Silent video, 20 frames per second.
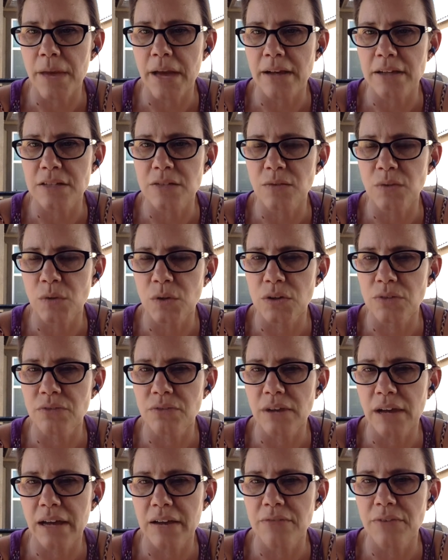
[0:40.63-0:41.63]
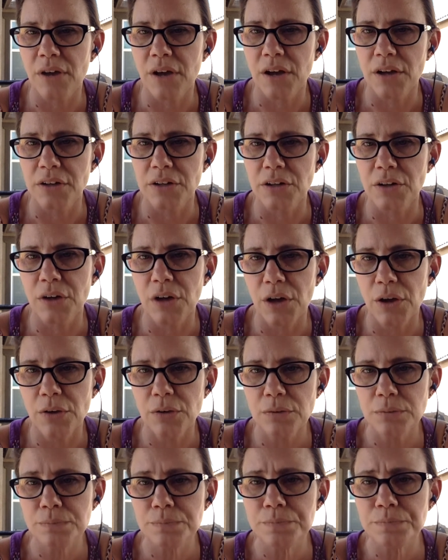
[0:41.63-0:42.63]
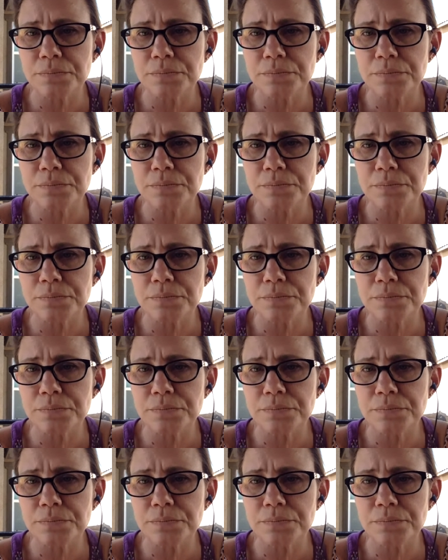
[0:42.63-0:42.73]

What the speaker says: Acts 4 and 5 on your own,